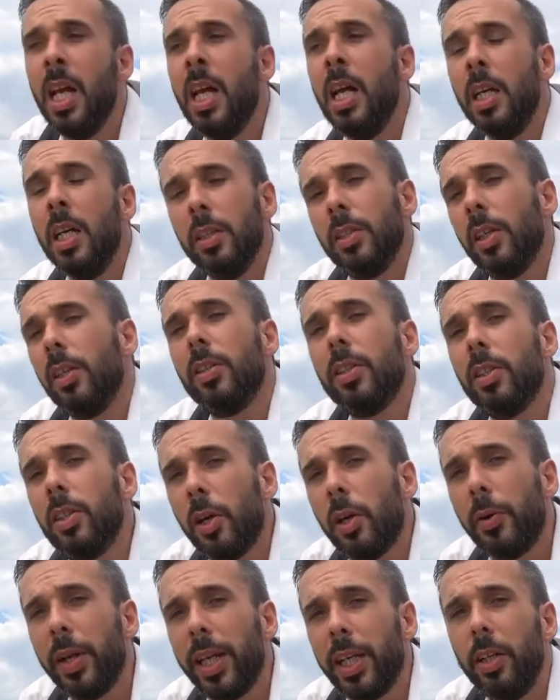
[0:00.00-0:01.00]
So the
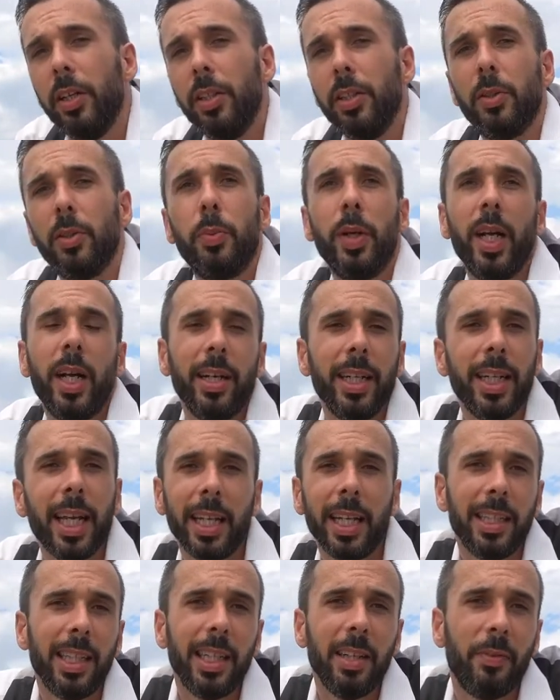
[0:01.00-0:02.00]
story goes, we are in
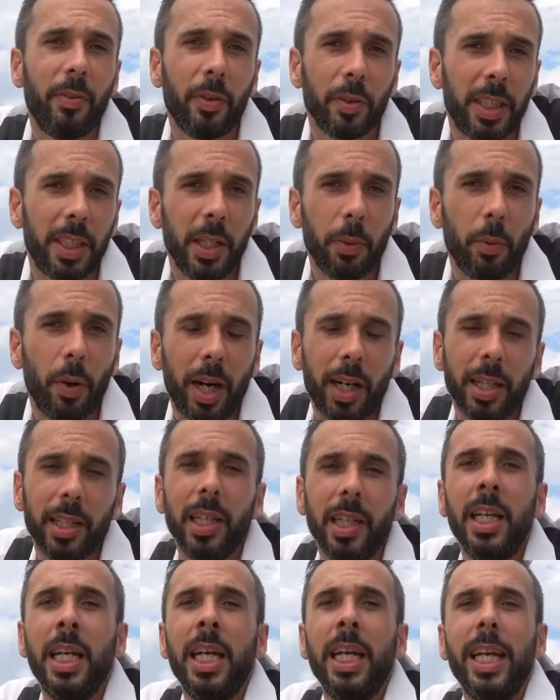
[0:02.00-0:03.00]
1941
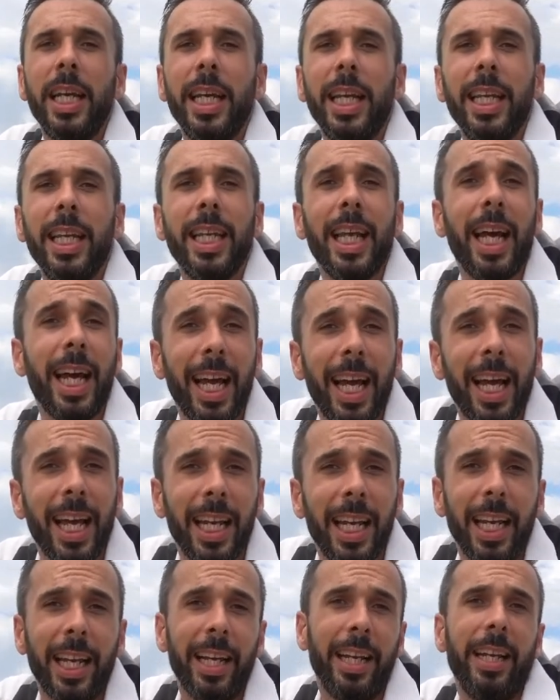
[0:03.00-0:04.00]
in
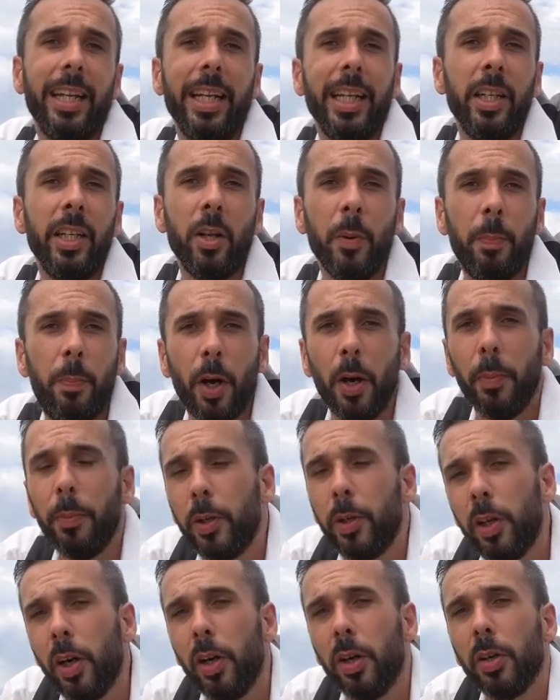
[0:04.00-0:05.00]
LA, in a pub
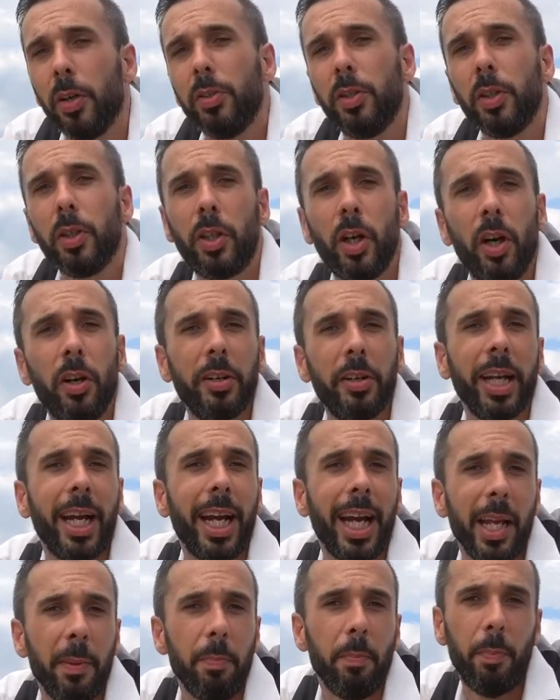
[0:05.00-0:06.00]
called the Cock
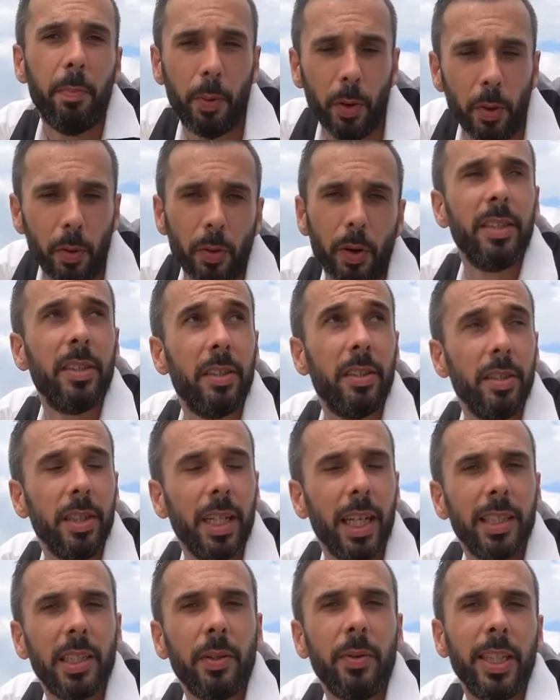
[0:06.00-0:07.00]
and Bull.
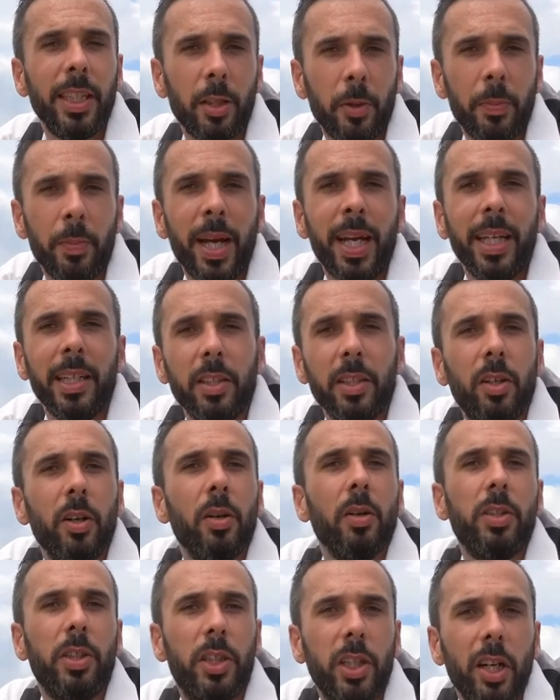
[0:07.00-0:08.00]
And there is a man
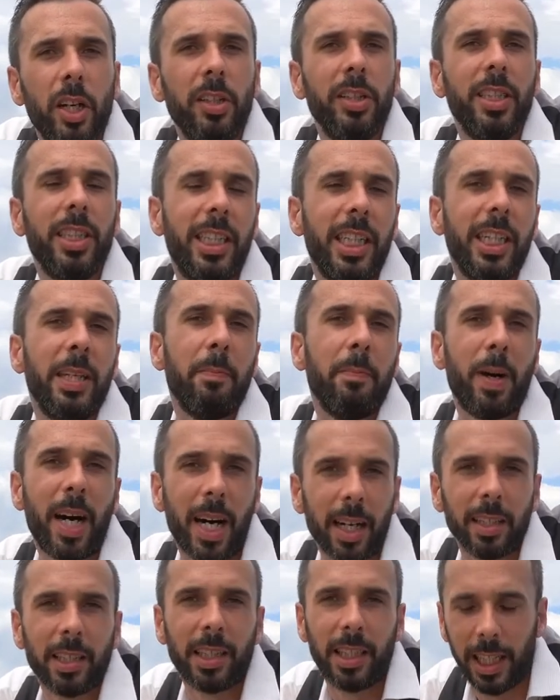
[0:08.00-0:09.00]
called John G.
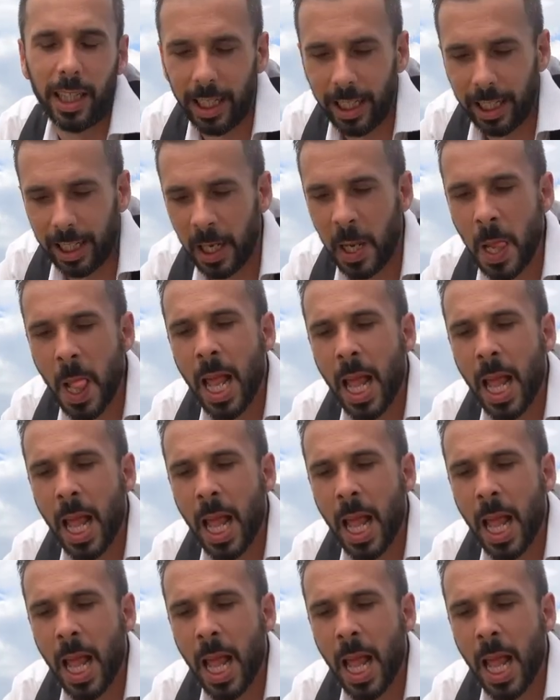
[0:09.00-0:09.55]
Martin.